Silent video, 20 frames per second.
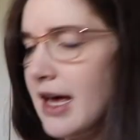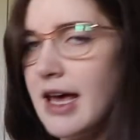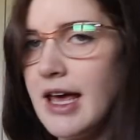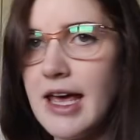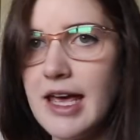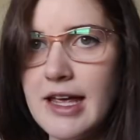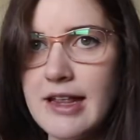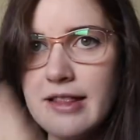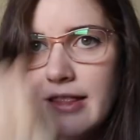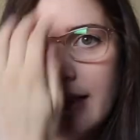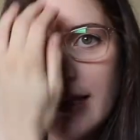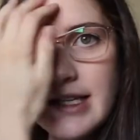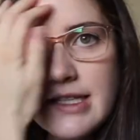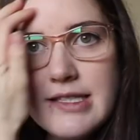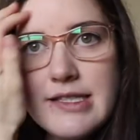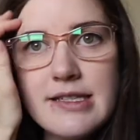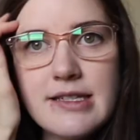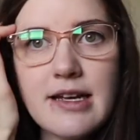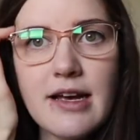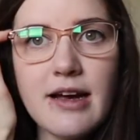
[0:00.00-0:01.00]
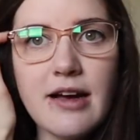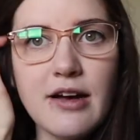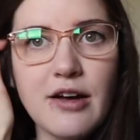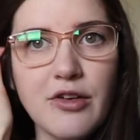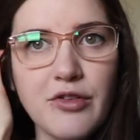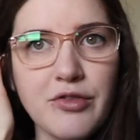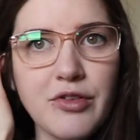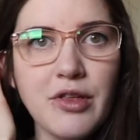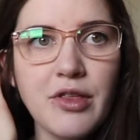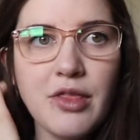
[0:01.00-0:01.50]
a list
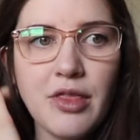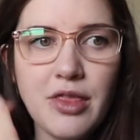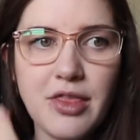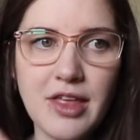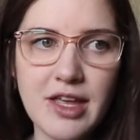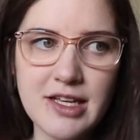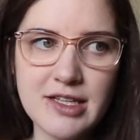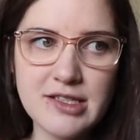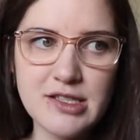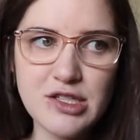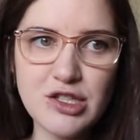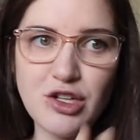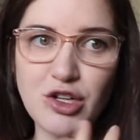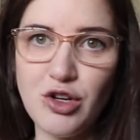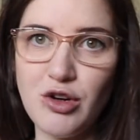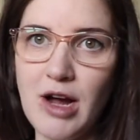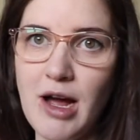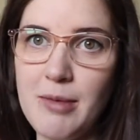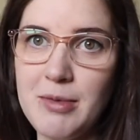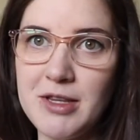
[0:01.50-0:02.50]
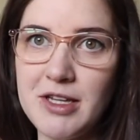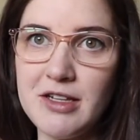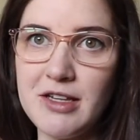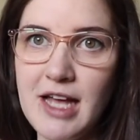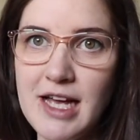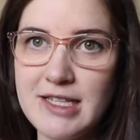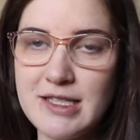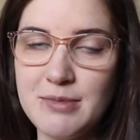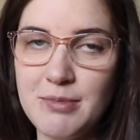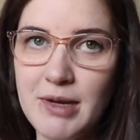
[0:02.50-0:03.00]
of things to grab in the
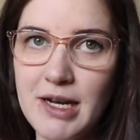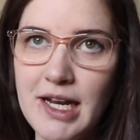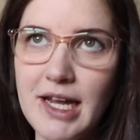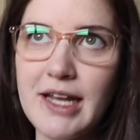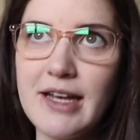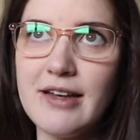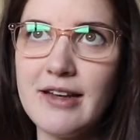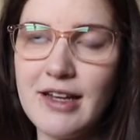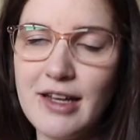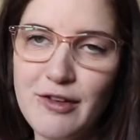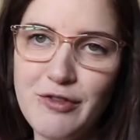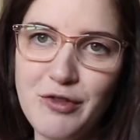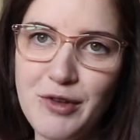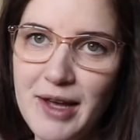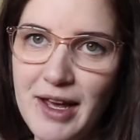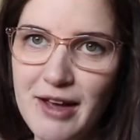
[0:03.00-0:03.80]
last minute if we